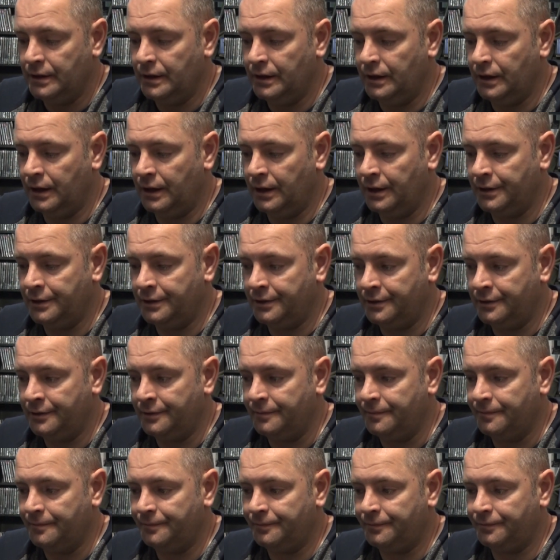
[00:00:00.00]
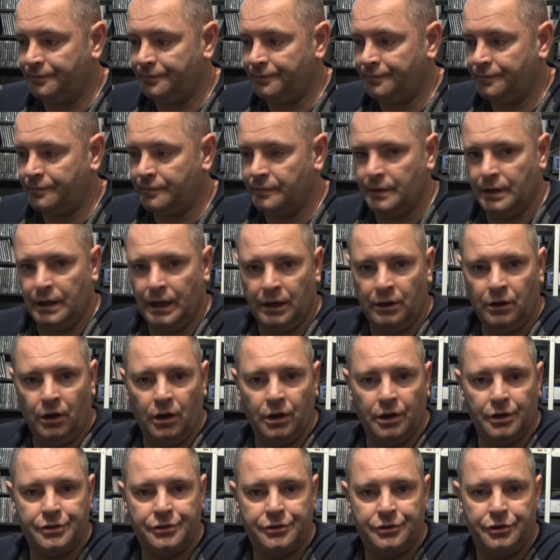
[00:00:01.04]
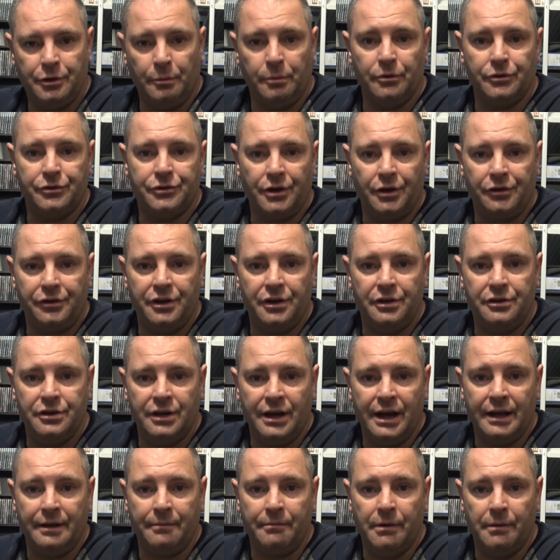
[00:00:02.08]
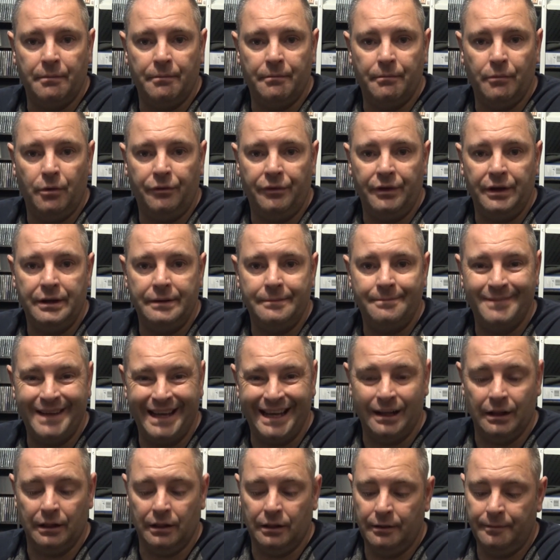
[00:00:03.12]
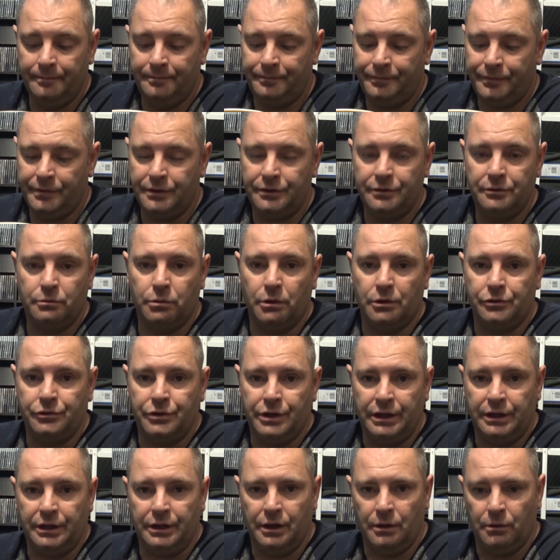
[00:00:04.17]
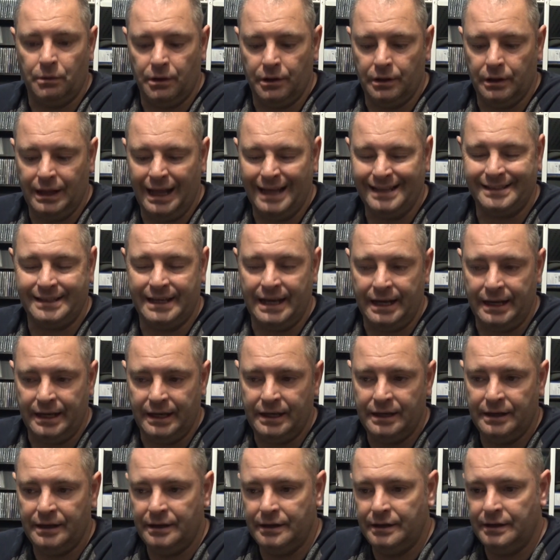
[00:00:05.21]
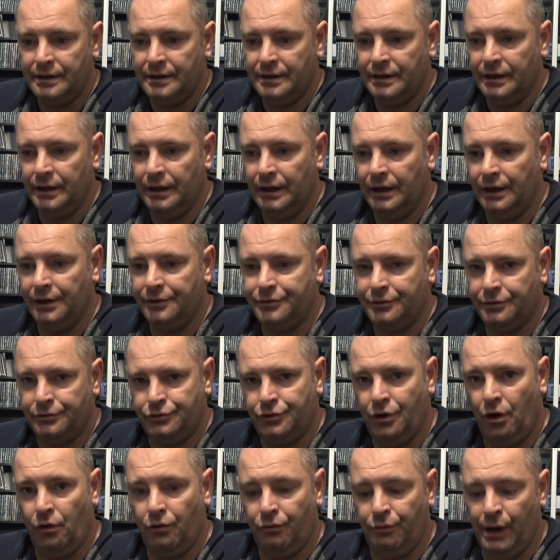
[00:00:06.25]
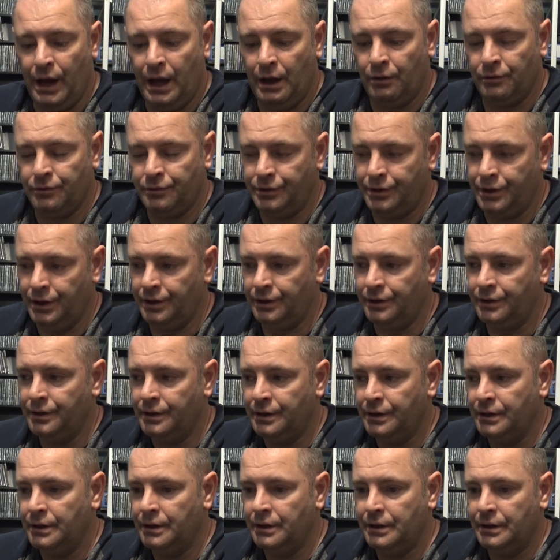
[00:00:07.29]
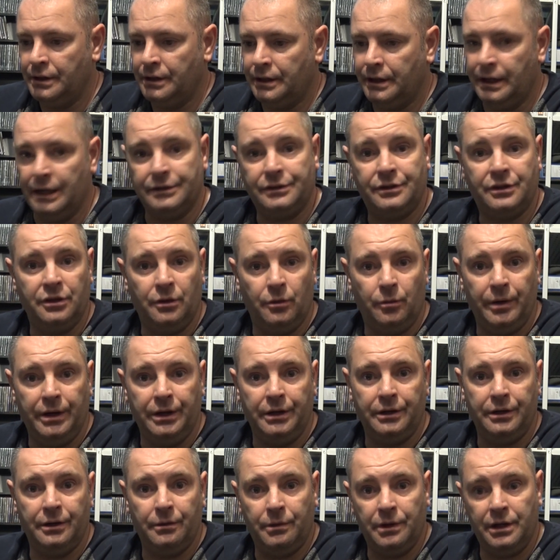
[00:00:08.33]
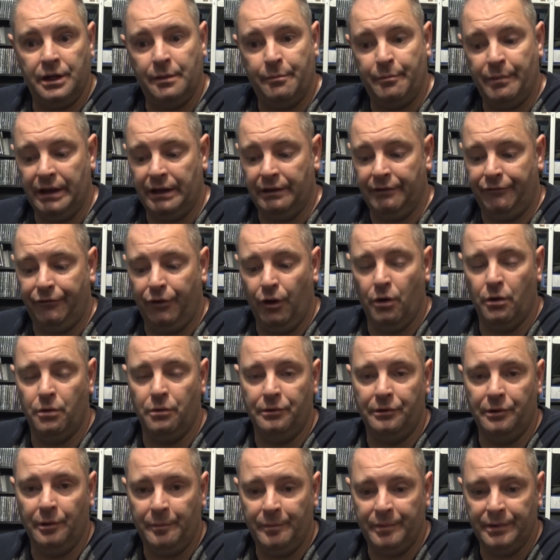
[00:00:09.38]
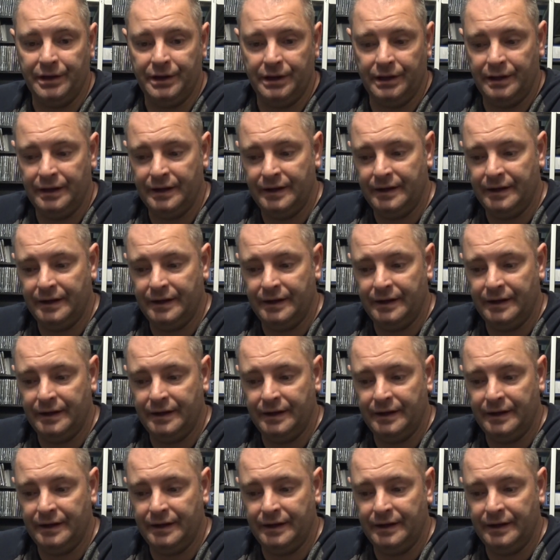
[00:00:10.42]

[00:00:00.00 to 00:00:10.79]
and I got a double sausage and egg McMuffin meal. says, what drink do you want? A latte. So I drove round and gets to the window where you pick your phone up and